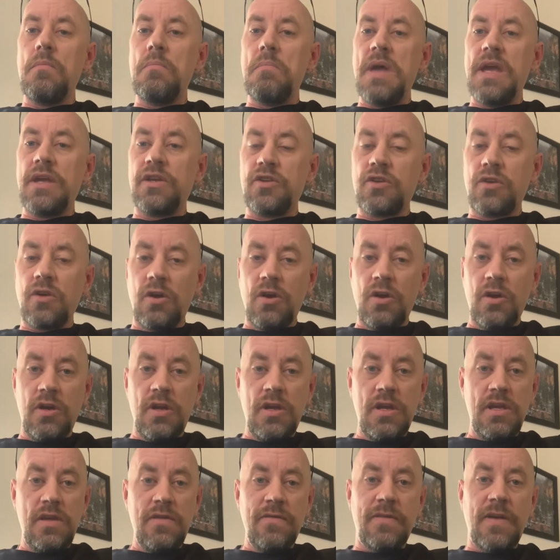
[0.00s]
make sure
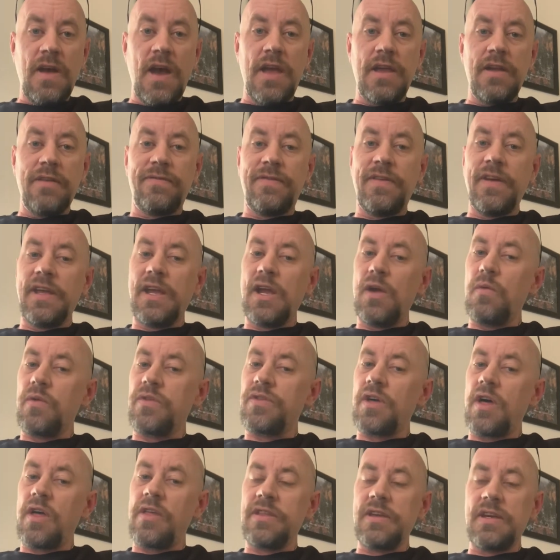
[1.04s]
you've got your figure
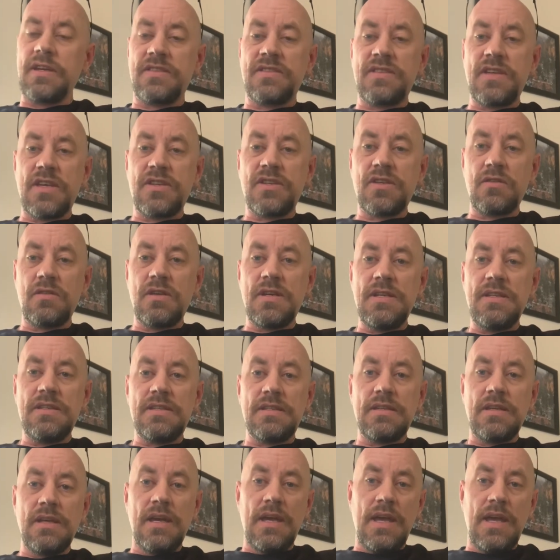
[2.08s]
with all the accessories